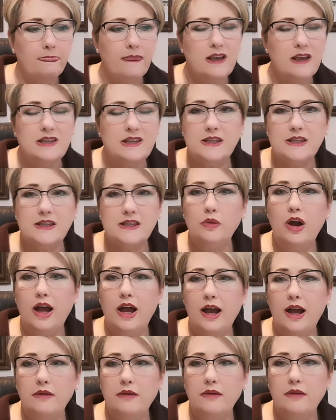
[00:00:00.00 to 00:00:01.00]

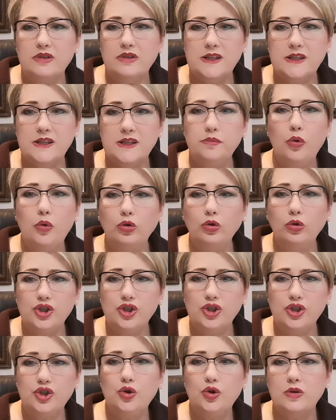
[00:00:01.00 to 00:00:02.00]
small,
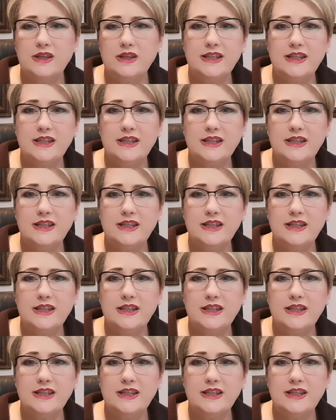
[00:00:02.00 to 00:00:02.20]
short,